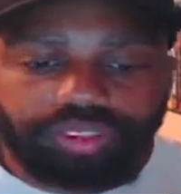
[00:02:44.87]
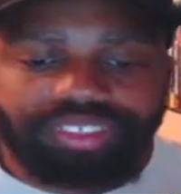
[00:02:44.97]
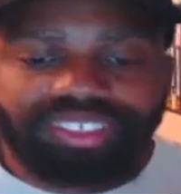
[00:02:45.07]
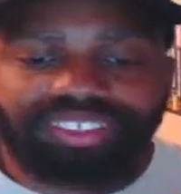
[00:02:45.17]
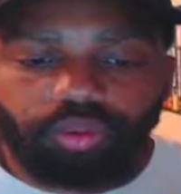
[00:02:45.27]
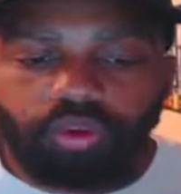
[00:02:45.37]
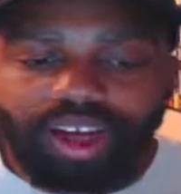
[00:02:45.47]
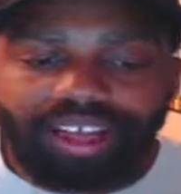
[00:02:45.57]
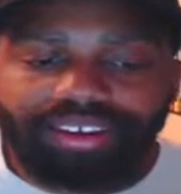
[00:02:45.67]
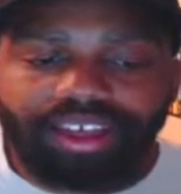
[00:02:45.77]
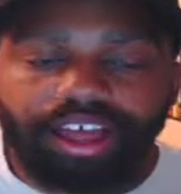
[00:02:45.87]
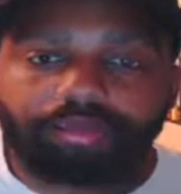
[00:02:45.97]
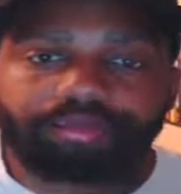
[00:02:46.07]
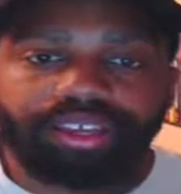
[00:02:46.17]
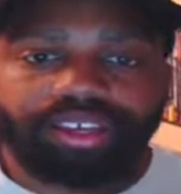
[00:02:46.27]
this
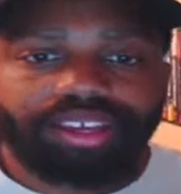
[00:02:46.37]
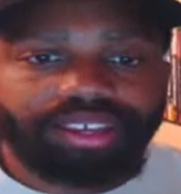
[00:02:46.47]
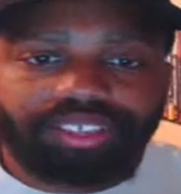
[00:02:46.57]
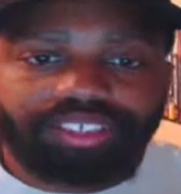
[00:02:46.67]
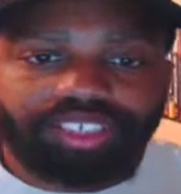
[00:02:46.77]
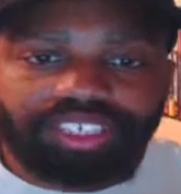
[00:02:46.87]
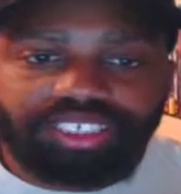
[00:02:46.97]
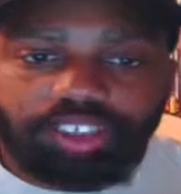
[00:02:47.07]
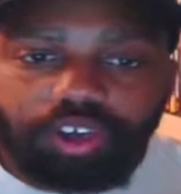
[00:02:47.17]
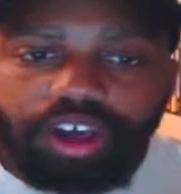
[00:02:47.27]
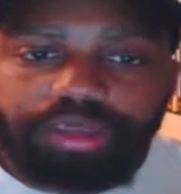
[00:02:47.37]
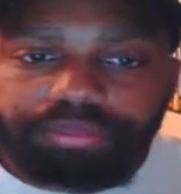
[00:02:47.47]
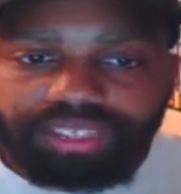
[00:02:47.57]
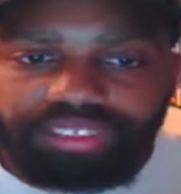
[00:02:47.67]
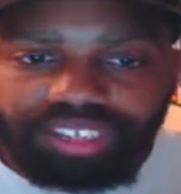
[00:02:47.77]
squad, it's gonna
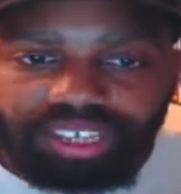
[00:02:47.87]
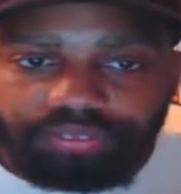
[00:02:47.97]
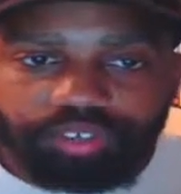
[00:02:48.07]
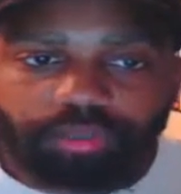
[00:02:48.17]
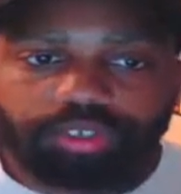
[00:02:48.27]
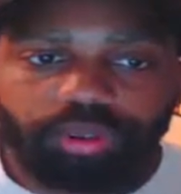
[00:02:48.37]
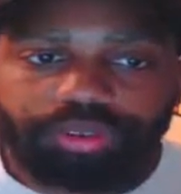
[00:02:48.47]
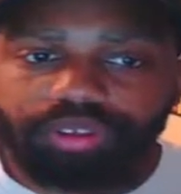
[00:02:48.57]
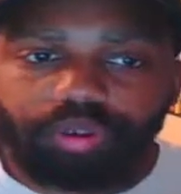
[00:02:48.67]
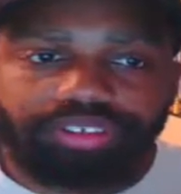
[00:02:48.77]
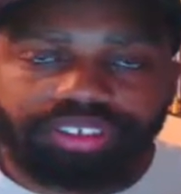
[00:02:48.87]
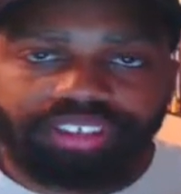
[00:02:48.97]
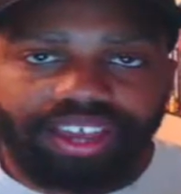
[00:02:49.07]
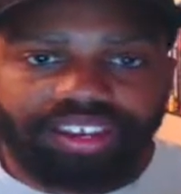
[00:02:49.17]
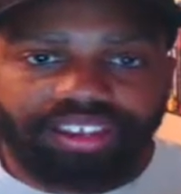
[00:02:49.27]
be tough. You'll be thrown to the
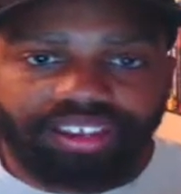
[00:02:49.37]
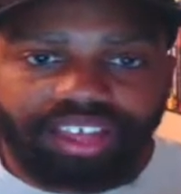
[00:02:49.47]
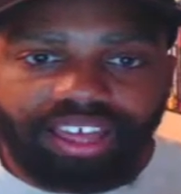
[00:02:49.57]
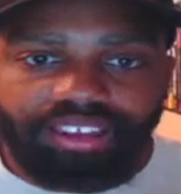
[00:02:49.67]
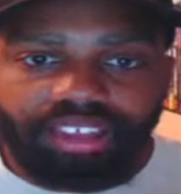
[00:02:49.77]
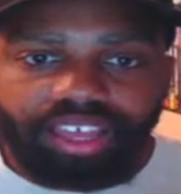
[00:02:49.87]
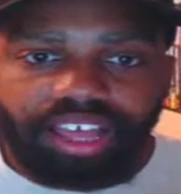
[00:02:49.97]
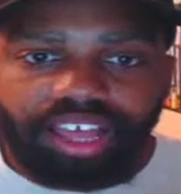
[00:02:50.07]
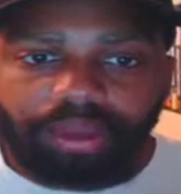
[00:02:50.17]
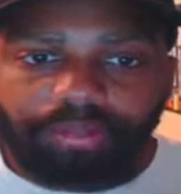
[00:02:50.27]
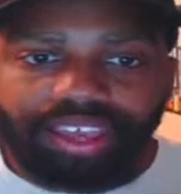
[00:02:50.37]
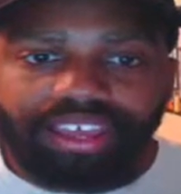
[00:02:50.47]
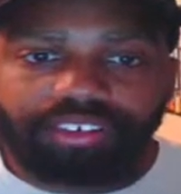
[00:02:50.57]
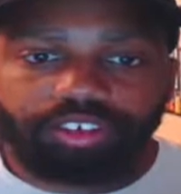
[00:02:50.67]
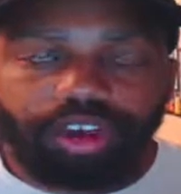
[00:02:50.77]
tight end a lot,
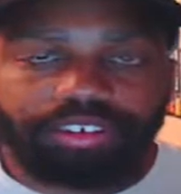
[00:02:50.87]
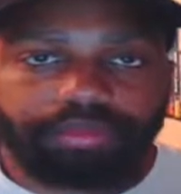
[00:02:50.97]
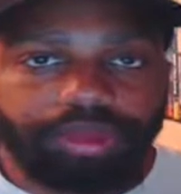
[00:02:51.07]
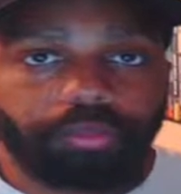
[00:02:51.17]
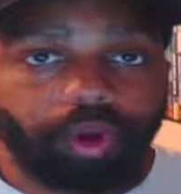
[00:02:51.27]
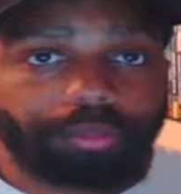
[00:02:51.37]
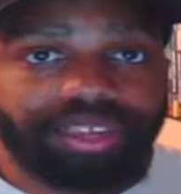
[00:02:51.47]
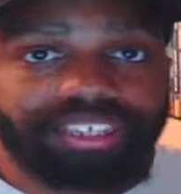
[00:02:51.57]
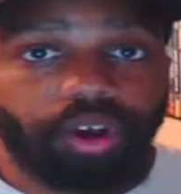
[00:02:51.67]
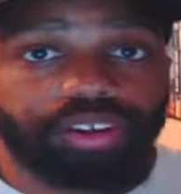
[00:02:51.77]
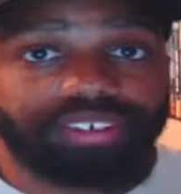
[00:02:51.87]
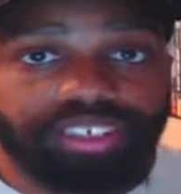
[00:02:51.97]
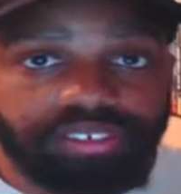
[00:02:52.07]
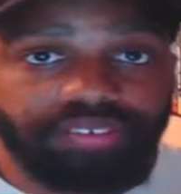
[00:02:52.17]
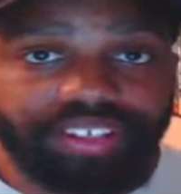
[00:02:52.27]
and you have to make more plays on
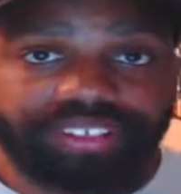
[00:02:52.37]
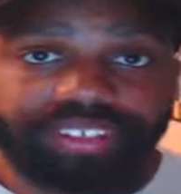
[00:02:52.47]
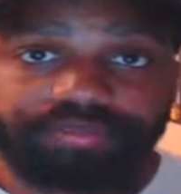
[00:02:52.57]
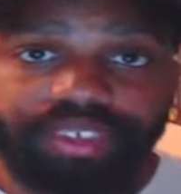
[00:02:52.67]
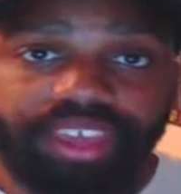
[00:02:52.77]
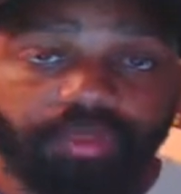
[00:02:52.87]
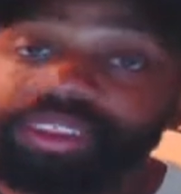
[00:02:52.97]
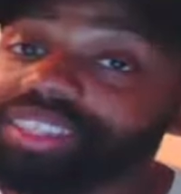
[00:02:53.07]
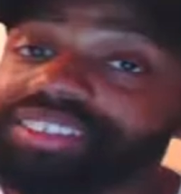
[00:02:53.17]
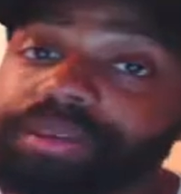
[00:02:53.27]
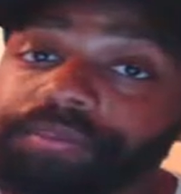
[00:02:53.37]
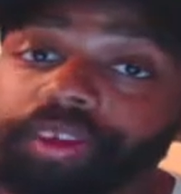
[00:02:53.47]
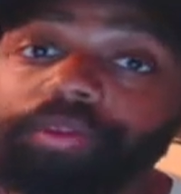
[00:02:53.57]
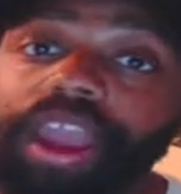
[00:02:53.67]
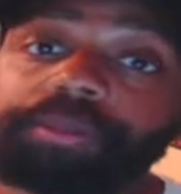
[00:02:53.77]
defense. And with this team, if
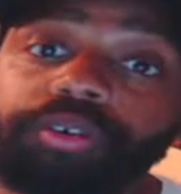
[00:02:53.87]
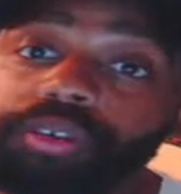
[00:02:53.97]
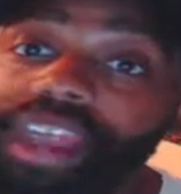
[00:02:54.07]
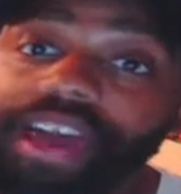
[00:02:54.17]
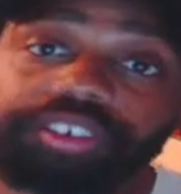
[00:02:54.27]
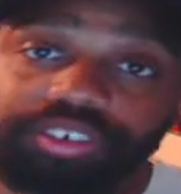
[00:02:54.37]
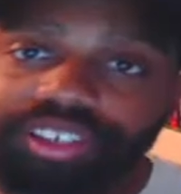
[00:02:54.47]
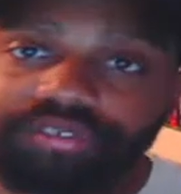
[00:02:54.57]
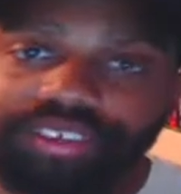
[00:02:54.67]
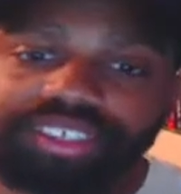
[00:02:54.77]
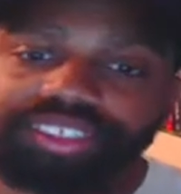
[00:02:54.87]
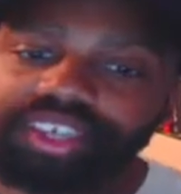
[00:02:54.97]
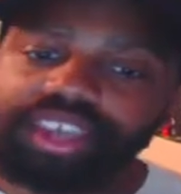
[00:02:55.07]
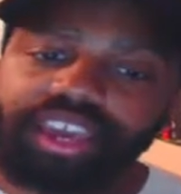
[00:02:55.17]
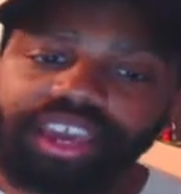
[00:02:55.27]
you're able to rely on your defense
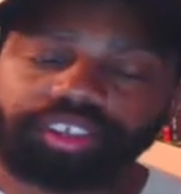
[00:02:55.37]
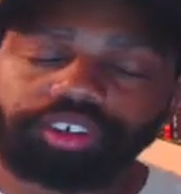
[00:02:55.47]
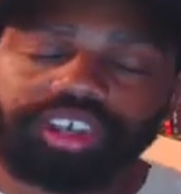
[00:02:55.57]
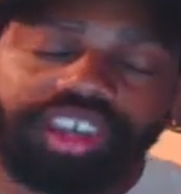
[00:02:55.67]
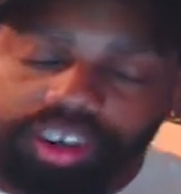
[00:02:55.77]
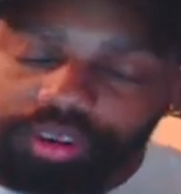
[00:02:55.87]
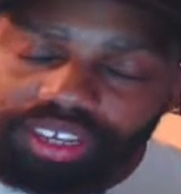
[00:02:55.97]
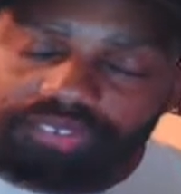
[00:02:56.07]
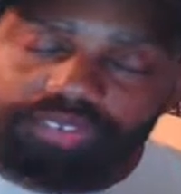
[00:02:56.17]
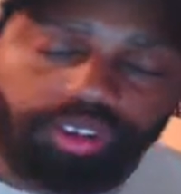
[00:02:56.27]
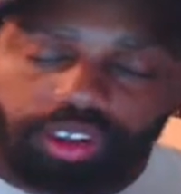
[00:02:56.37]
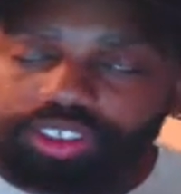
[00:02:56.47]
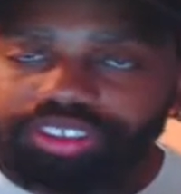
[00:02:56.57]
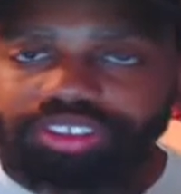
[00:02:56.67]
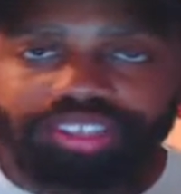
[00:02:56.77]
and your kicker and get field
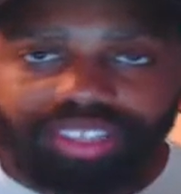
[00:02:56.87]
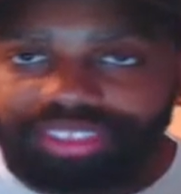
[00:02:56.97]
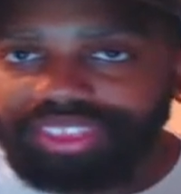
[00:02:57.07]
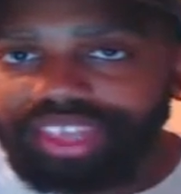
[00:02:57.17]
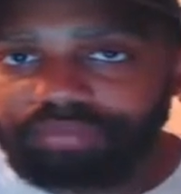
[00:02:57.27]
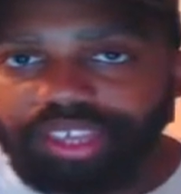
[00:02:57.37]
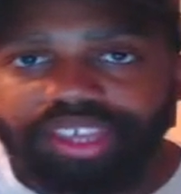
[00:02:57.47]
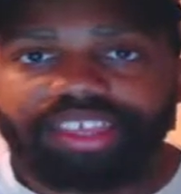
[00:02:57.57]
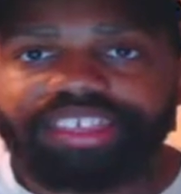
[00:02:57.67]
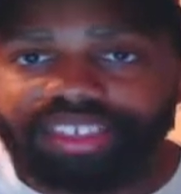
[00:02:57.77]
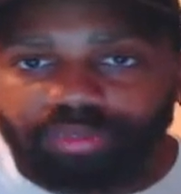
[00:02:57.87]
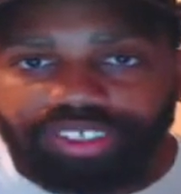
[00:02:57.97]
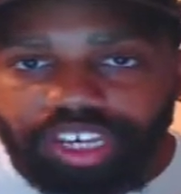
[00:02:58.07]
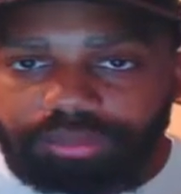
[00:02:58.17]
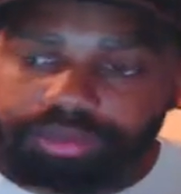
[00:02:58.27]
goals and things like that, that's what
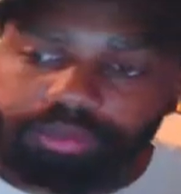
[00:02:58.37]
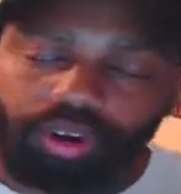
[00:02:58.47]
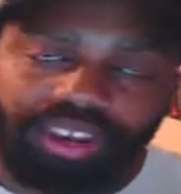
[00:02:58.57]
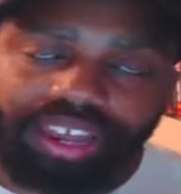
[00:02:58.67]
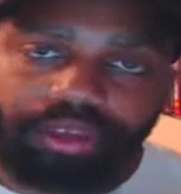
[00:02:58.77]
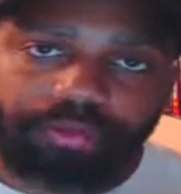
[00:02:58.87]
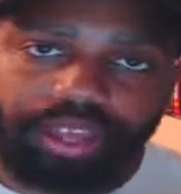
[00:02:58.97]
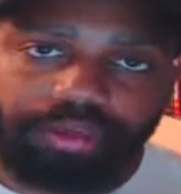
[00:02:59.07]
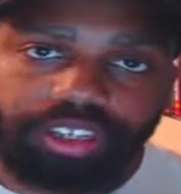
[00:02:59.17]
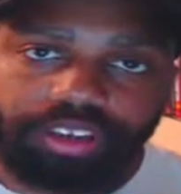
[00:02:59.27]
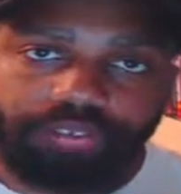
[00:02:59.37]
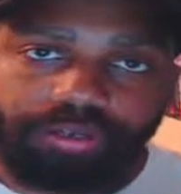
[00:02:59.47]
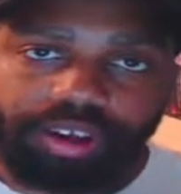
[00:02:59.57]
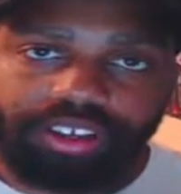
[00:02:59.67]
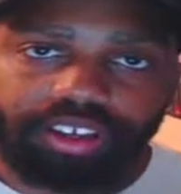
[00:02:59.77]
it's gonna be more like playing with the Denver
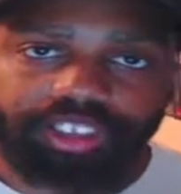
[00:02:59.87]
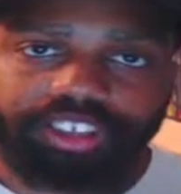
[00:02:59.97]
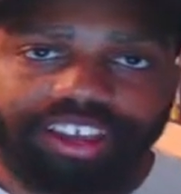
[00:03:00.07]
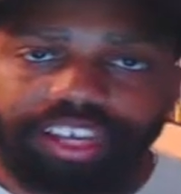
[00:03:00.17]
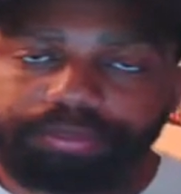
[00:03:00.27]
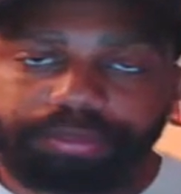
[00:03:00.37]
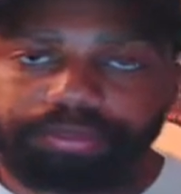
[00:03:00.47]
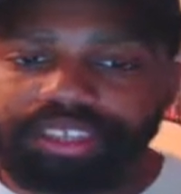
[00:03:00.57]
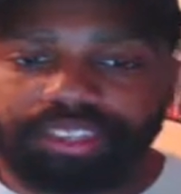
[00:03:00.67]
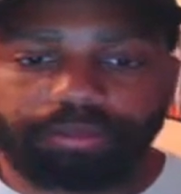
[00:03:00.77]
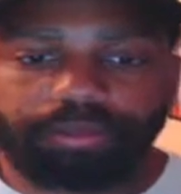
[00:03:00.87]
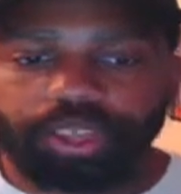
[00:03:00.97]
Broncos. You're not gonna be beating them